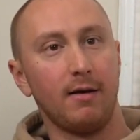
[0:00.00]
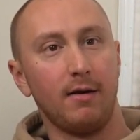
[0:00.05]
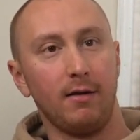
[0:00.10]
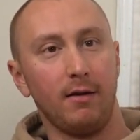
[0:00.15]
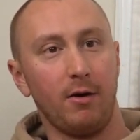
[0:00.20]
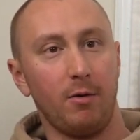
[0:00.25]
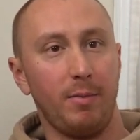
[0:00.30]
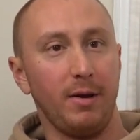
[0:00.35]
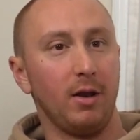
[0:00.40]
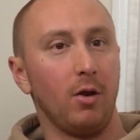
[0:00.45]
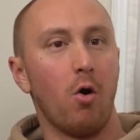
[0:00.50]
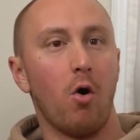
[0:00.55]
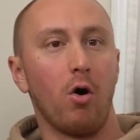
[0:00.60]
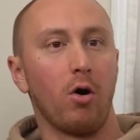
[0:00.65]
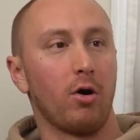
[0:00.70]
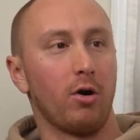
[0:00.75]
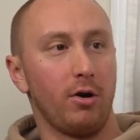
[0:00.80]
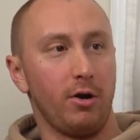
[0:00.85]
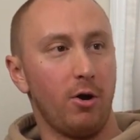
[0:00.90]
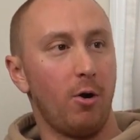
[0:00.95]
a little bit
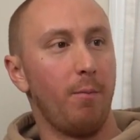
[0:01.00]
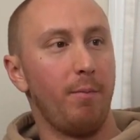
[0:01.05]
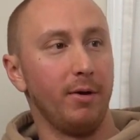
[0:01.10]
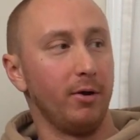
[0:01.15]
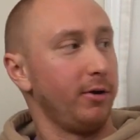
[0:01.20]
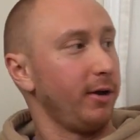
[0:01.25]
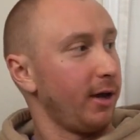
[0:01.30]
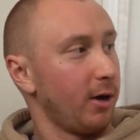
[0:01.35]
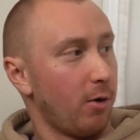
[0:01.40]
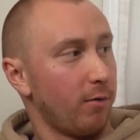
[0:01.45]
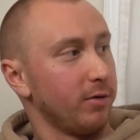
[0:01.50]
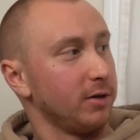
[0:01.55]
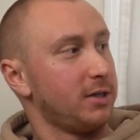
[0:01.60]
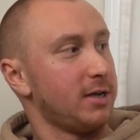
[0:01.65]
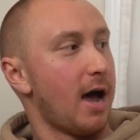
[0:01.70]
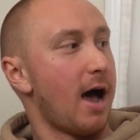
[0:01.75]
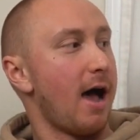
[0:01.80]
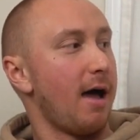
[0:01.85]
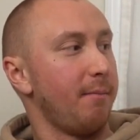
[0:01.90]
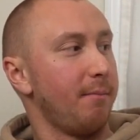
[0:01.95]
longer, building it over
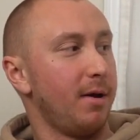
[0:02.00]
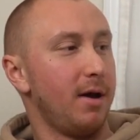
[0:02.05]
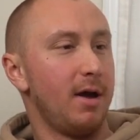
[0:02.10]
time.